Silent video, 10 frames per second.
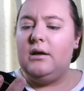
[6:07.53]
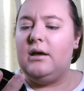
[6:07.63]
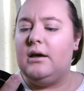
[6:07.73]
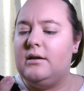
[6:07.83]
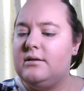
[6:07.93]

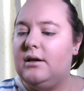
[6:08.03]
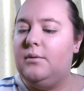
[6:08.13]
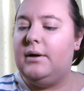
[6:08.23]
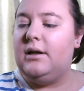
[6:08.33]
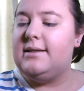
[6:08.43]
Okay, so
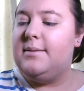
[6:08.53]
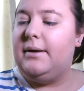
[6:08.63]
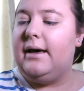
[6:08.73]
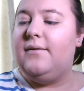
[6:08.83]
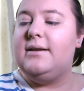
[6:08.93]
when I
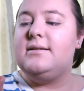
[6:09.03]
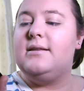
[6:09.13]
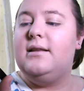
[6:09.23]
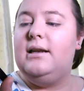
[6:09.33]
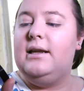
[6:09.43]
tip it out
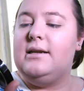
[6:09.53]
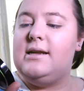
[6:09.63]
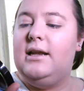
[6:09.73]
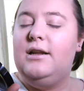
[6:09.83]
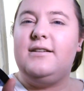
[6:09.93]
into the lid,
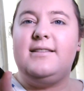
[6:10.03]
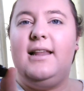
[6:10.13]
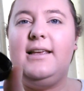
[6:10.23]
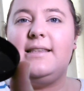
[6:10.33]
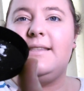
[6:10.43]
it looks
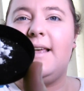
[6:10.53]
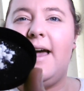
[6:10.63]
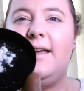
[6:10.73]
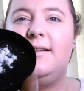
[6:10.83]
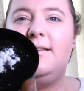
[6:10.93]
like
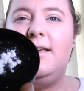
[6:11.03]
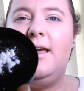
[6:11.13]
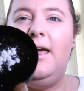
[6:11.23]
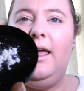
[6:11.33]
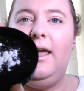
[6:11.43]
sand.
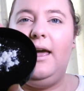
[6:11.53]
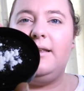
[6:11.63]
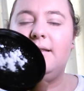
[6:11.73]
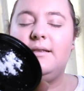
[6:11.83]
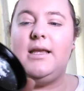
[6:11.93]
It
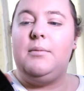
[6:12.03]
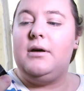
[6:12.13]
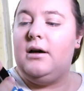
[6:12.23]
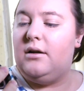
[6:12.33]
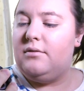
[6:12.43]
has the same
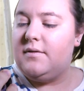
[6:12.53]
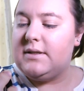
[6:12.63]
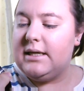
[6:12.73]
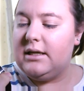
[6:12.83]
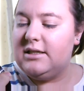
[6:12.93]
colour of
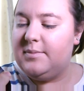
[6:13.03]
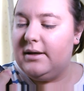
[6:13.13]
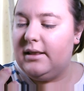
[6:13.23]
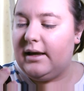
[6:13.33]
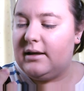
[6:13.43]
sand,
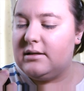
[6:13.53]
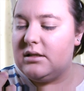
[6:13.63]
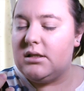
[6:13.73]
but like